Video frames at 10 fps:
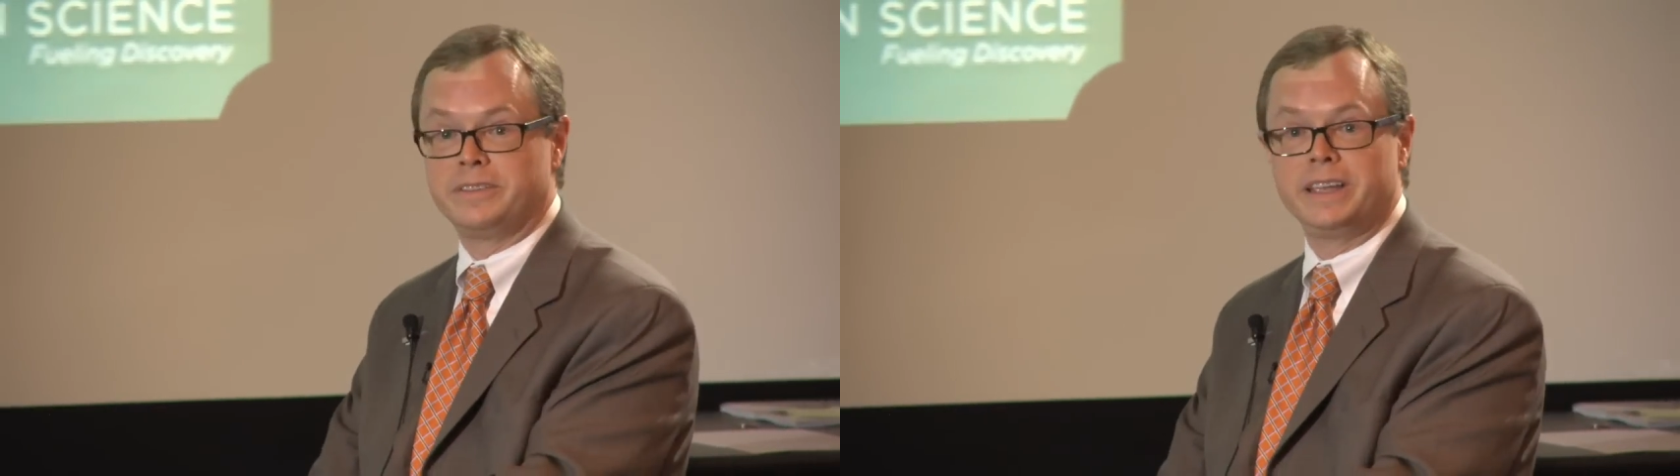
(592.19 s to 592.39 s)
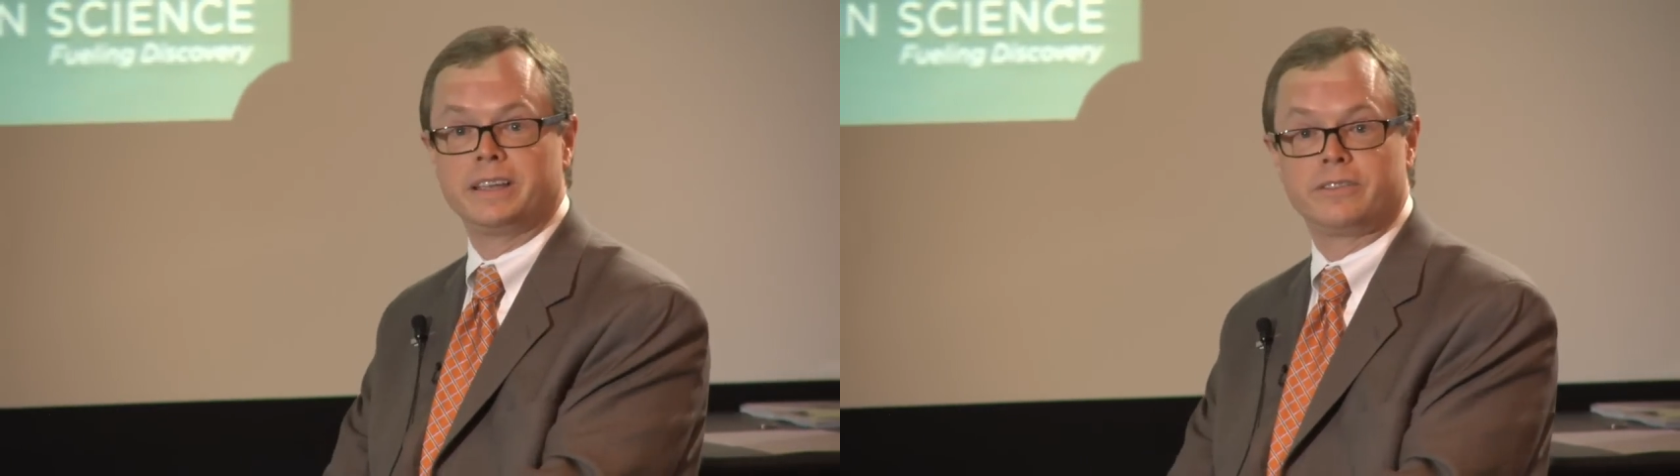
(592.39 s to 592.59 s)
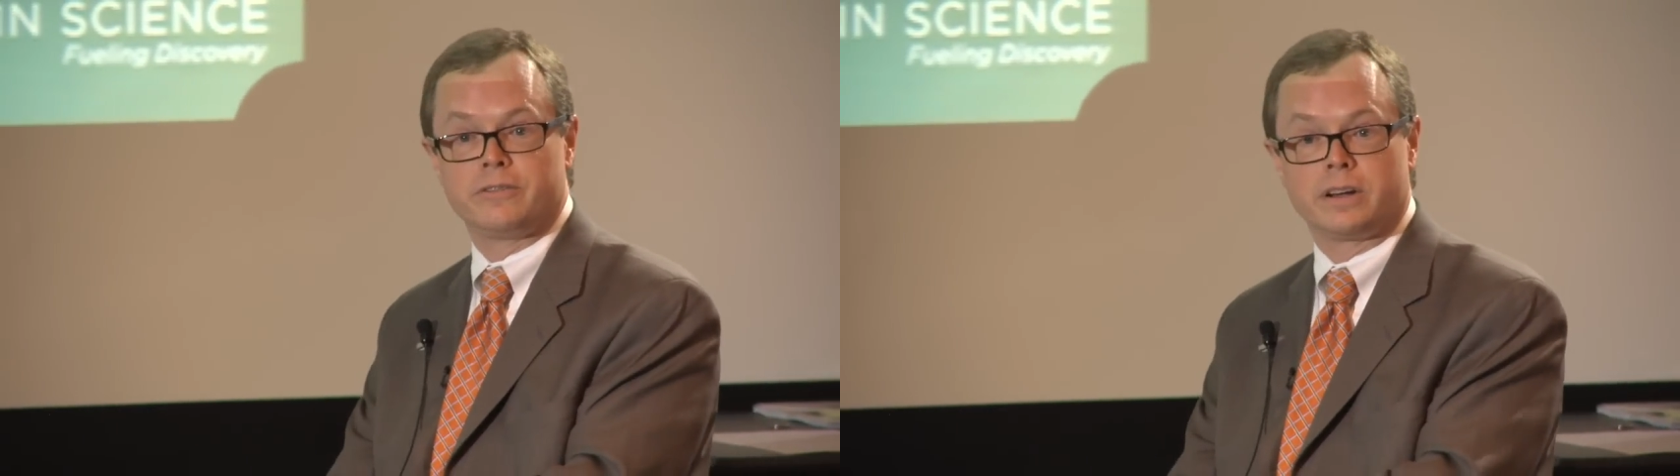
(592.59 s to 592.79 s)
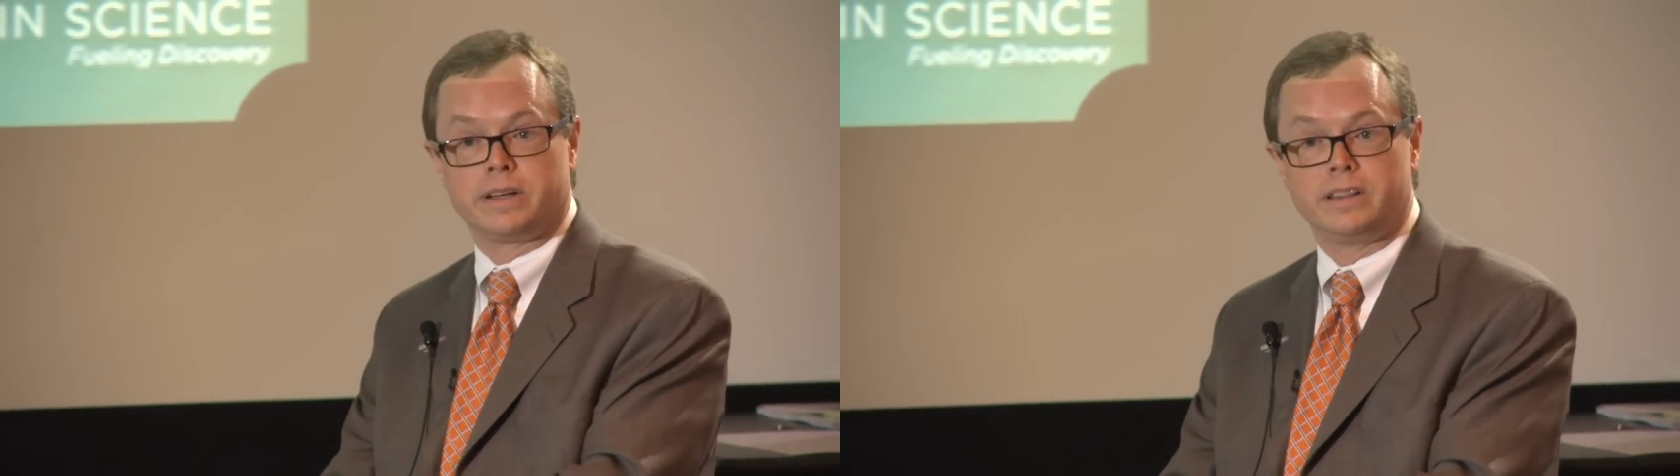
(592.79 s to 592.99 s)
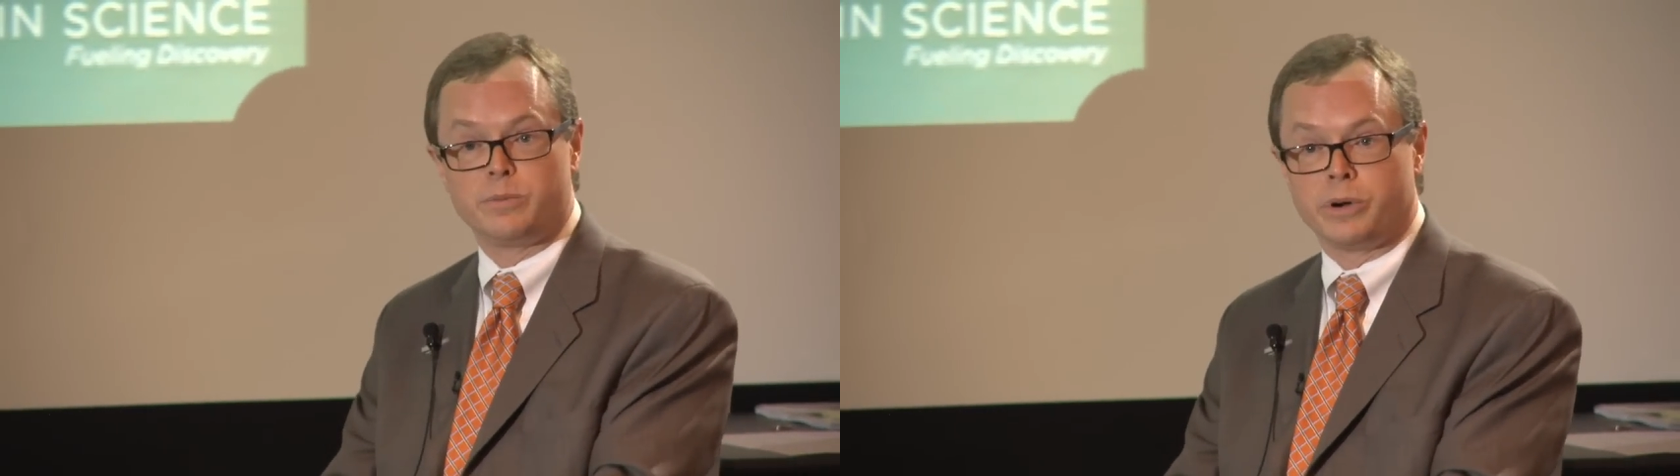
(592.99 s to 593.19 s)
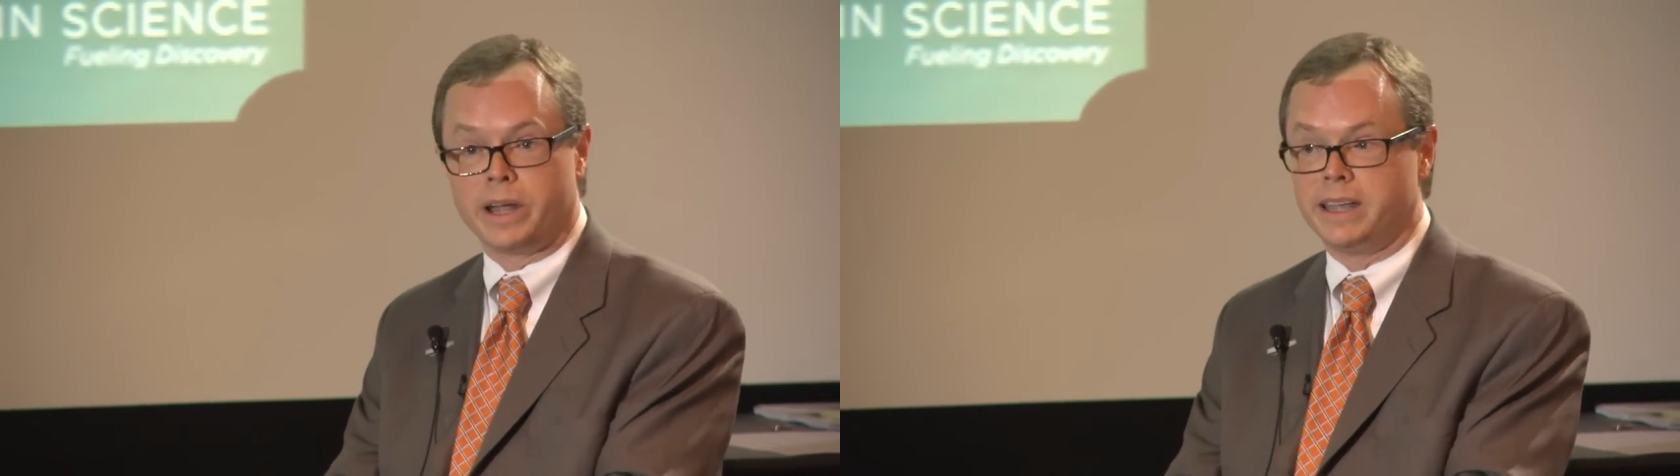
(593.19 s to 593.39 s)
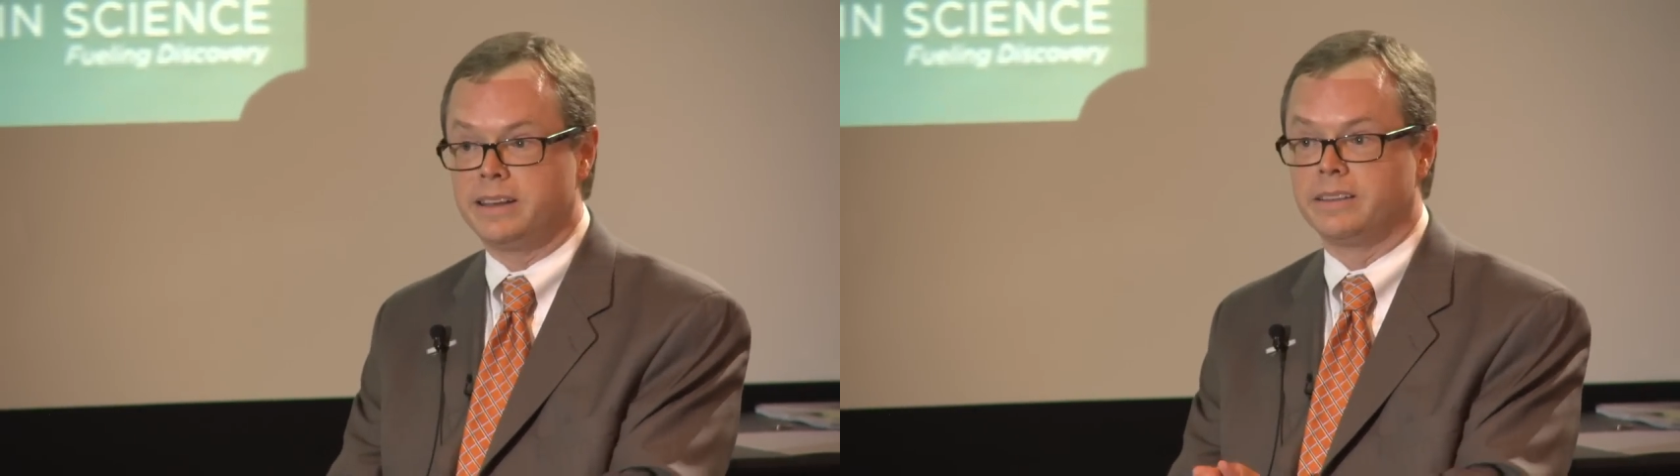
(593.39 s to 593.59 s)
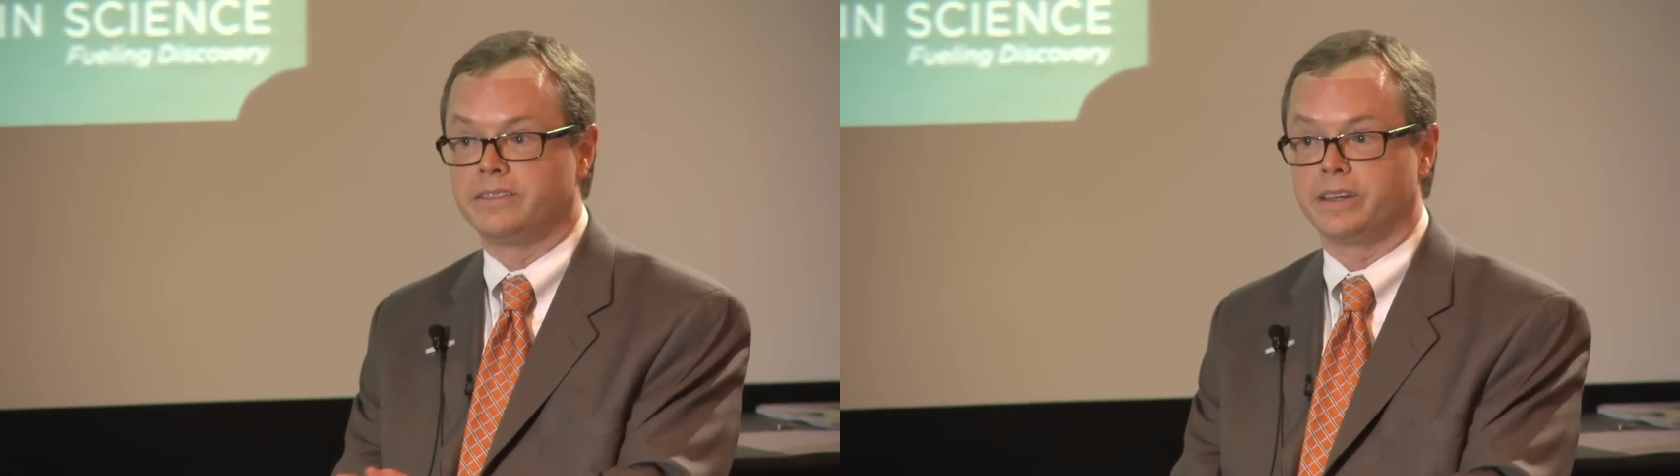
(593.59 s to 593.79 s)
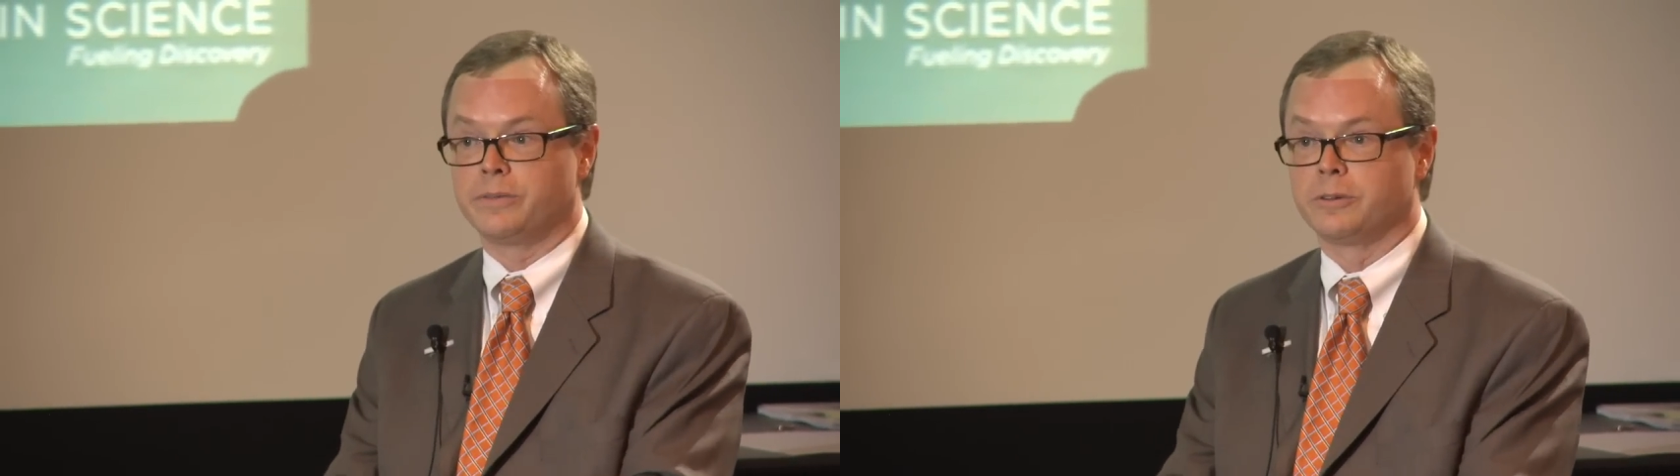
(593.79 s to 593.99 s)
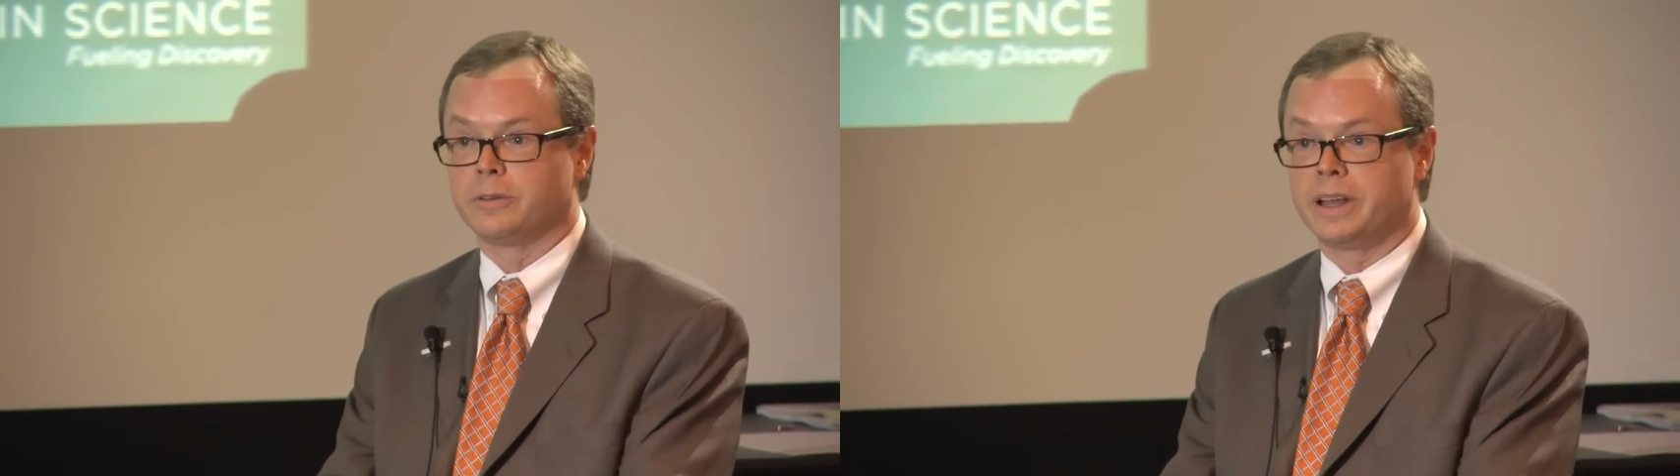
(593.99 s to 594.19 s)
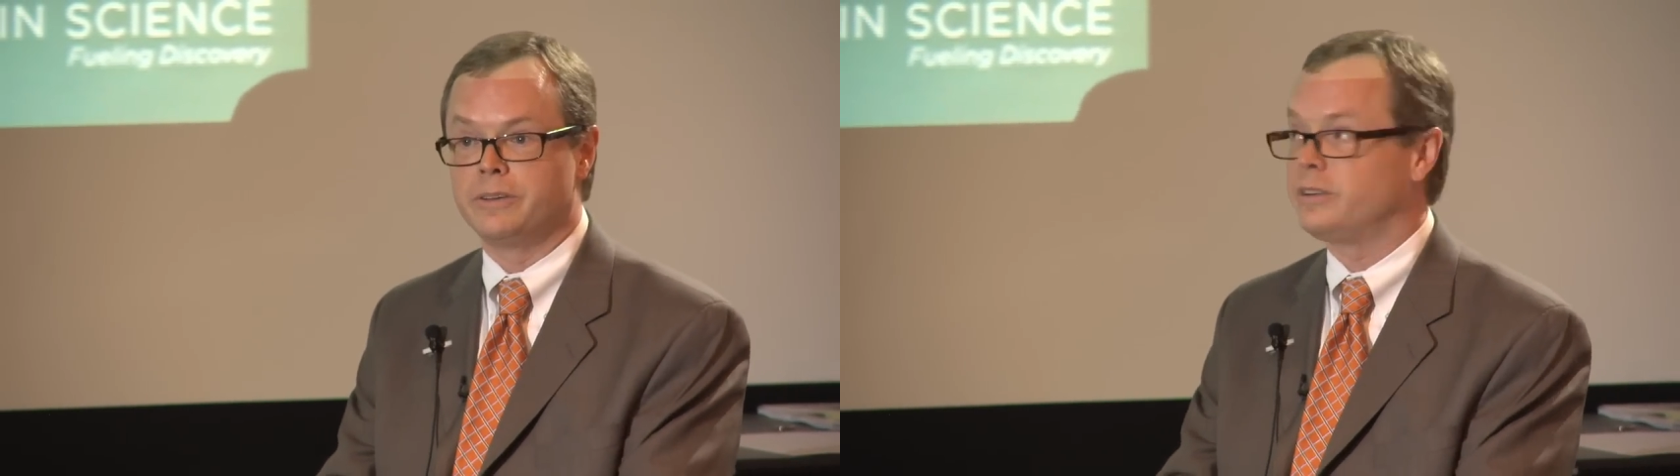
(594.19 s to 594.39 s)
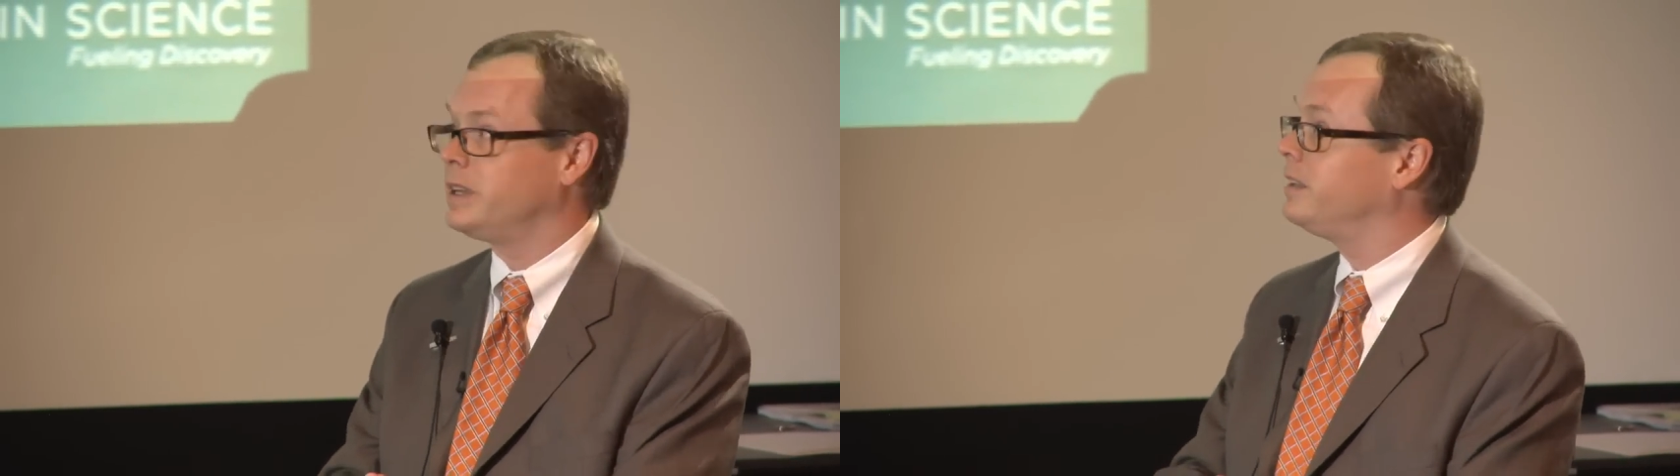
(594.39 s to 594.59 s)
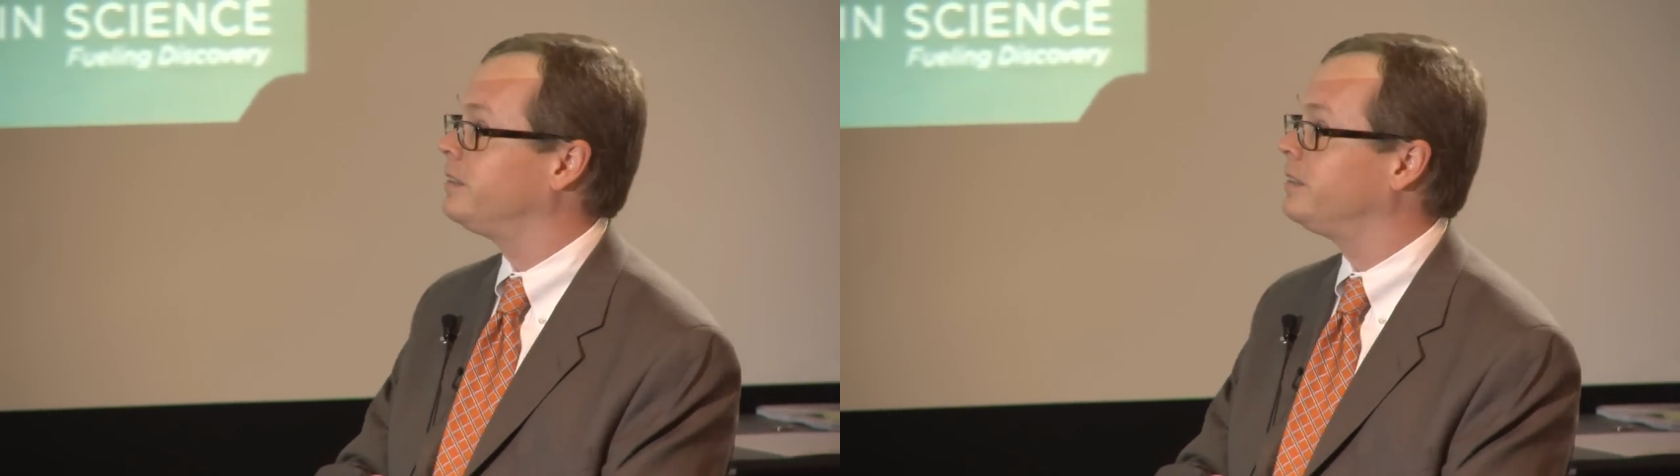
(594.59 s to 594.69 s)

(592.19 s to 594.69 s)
deconstructing the brain in several hundred